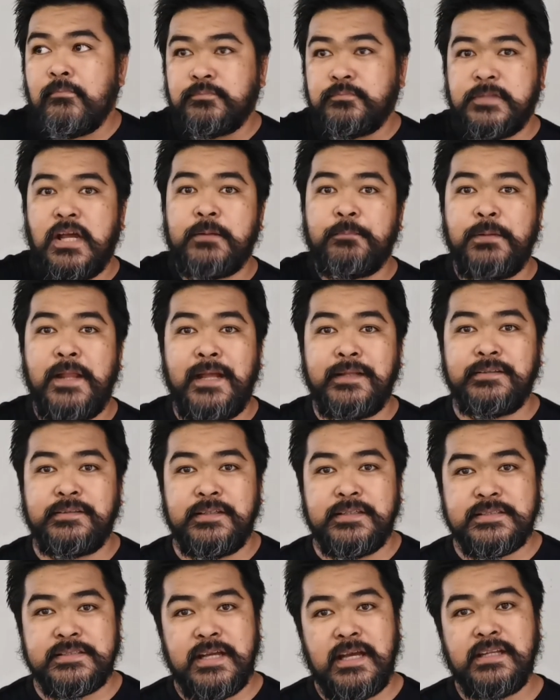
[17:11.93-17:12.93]
that plant
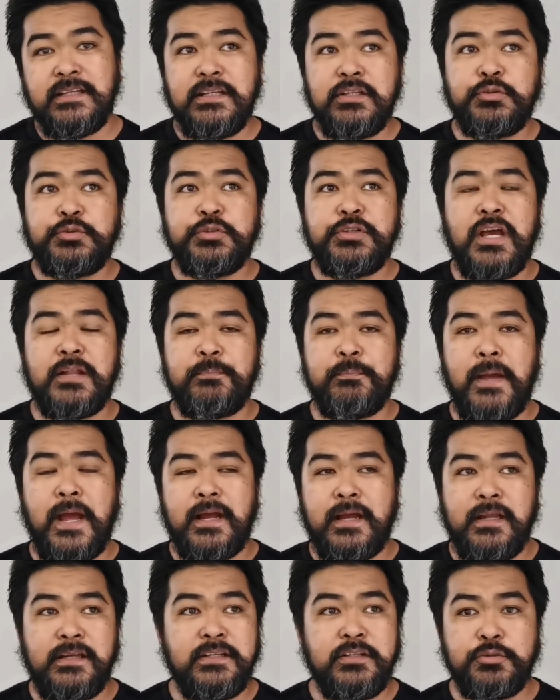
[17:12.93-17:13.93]
is. I need to get
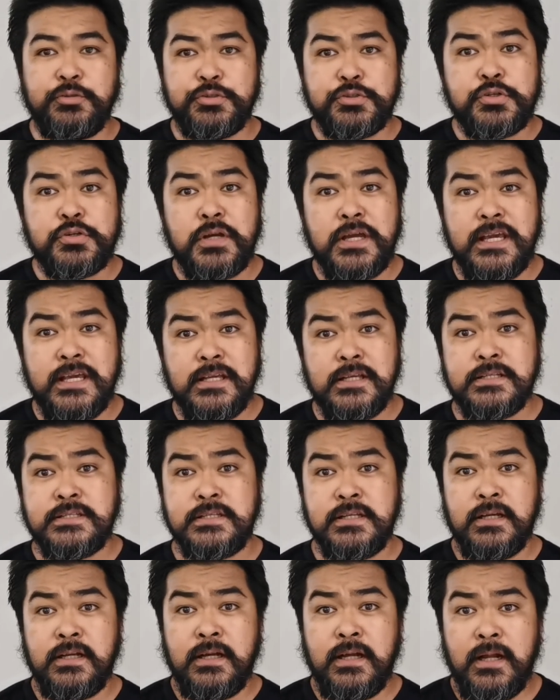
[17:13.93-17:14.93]
back. I need to trace